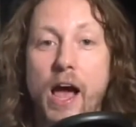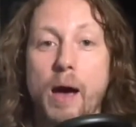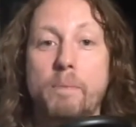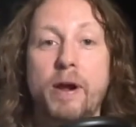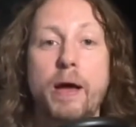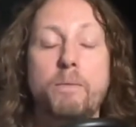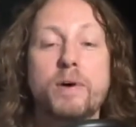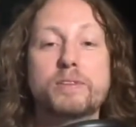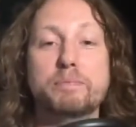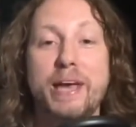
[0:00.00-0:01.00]
But I
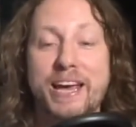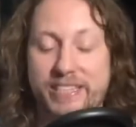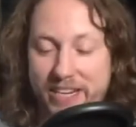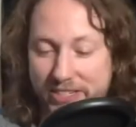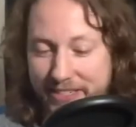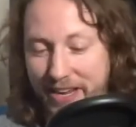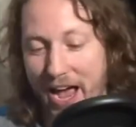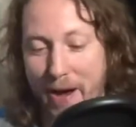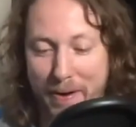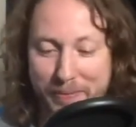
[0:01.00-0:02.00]
wasn't paying attention to
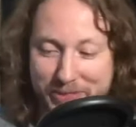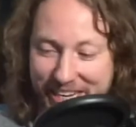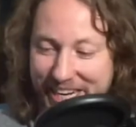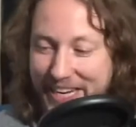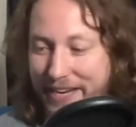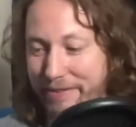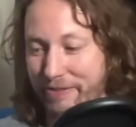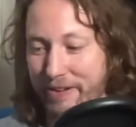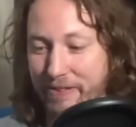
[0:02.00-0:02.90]
how I was eating in front of her.